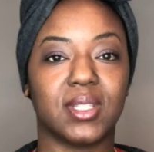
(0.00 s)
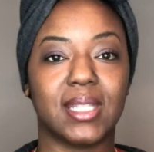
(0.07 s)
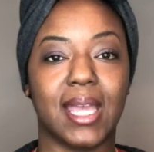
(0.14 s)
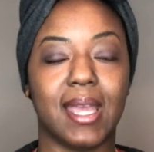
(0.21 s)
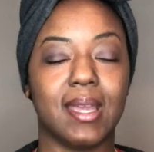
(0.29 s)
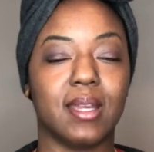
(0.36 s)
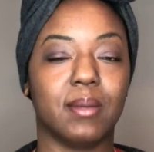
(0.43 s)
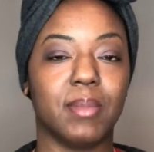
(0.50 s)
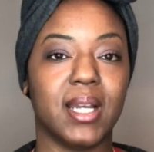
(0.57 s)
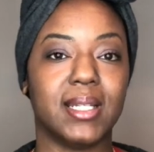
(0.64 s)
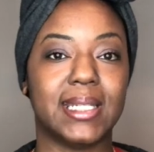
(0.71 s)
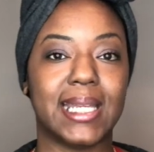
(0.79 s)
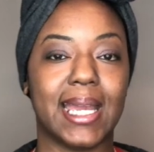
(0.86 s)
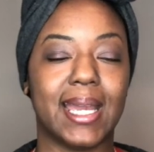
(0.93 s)
take my
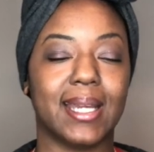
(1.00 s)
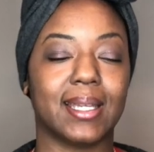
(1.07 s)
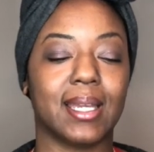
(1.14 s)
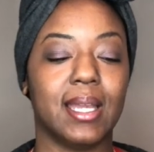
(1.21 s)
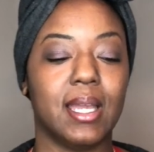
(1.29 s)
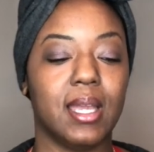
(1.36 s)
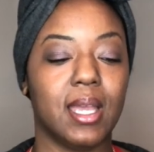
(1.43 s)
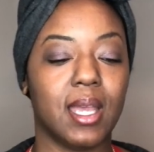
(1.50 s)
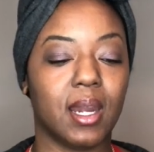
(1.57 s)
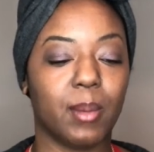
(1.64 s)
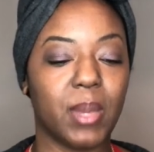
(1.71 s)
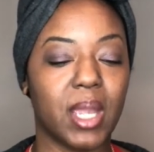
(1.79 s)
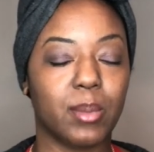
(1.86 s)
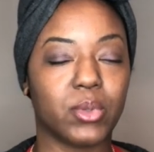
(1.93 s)
deck and
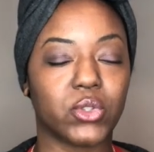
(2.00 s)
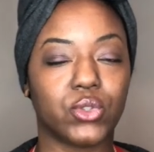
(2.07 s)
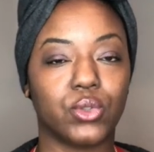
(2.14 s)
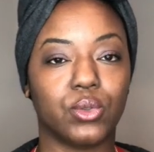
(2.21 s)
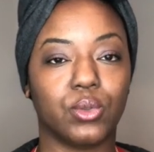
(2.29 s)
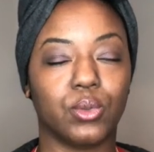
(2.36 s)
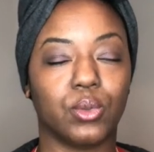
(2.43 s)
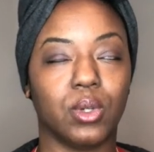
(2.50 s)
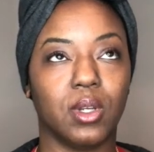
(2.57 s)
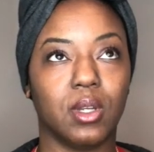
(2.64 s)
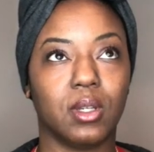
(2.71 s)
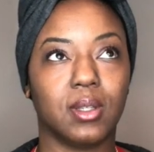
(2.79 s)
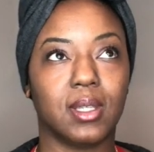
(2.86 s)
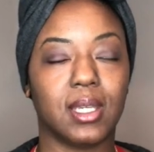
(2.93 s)
I'm able to
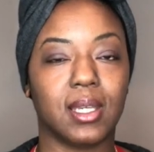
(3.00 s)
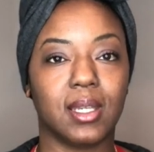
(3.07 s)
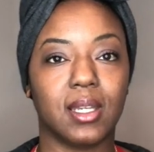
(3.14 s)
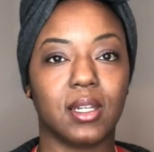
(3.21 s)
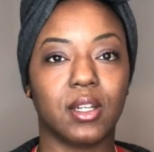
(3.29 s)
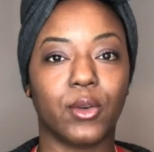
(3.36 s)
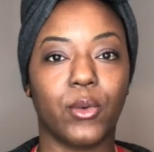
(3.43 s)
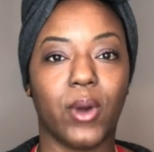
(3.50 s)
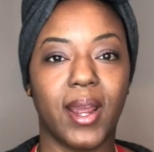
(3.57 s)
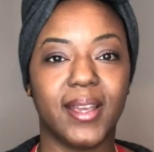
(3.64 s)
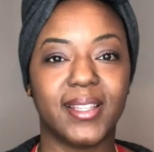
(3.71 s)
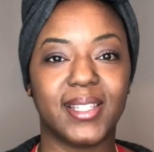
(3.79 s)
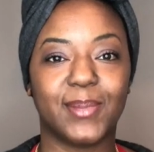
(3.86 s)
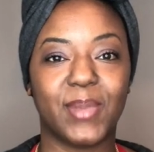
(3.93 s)
get in a
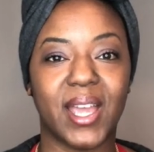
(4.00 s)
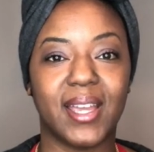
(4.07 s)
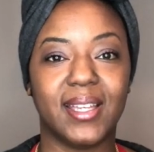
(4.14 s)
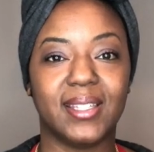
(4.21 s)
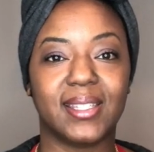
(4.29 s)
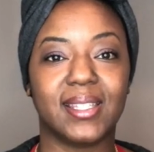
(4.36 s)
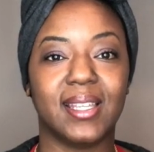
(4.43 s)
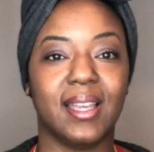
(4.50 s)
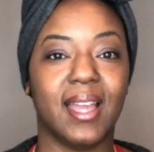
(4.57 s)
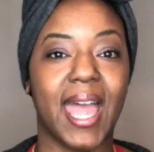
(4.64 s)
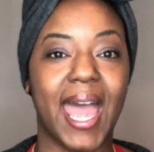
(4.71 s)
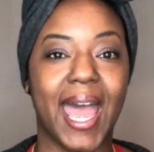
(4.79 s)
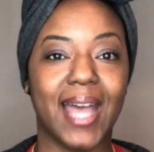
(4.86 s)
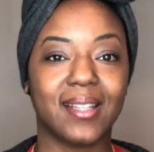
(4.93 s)
quiet space
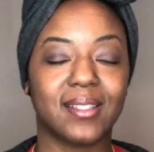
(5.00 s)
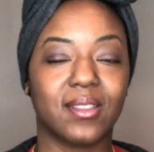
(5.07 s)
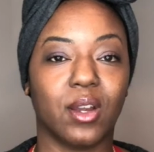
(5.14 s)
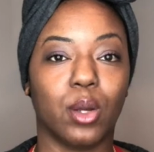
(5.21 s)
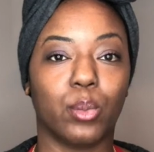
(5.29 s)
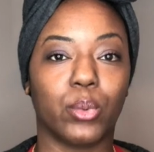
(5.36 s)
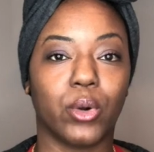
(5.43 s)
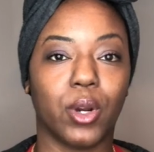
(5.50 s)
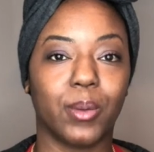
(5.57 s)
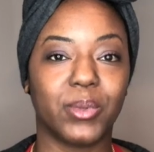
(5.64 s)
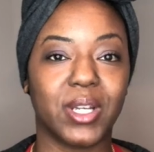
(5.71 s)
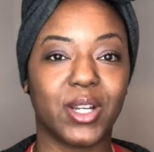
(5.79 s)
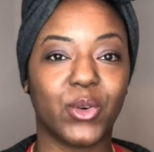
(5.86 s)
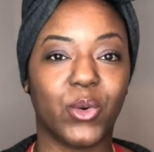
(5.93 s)
ask the
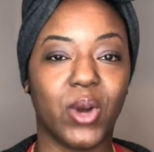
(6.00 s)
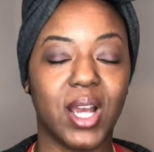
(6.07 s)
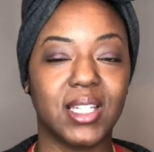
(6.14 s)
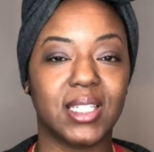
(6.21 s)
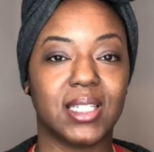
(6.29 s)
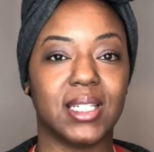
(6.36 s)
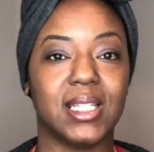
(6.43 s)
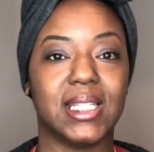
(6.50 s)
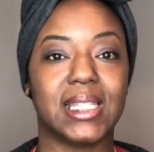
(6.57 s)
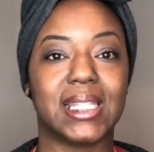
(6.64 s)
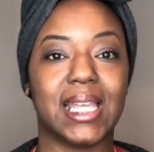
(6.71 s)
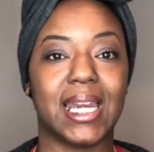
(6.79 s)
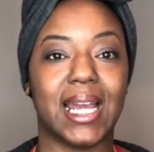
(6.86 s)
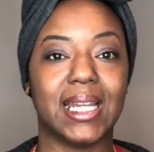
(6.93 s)
appropriate questions
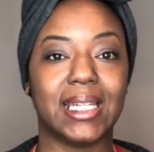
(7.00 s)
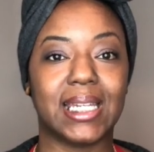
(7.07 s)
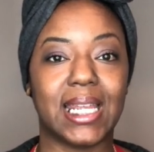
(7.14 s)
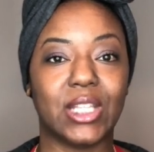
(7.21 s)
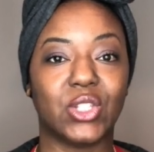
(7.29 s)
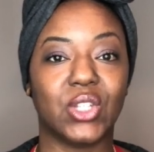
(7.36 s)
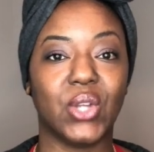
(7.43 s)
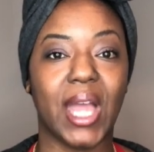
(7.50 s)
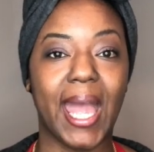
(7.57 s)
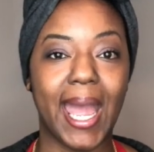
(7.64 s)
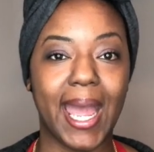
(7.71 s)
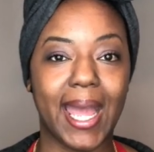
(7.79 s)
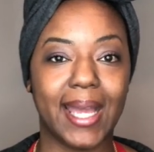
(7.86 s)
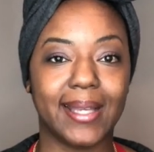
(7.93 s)
that I need to
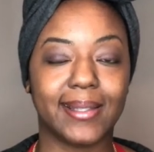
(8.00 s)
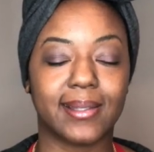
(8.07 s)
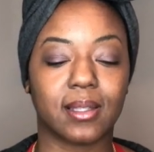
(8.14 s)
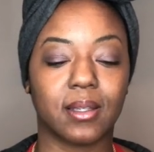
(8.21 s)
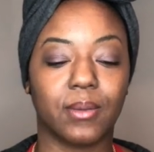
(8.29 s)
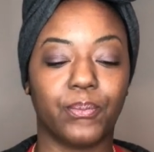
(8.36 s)
ask,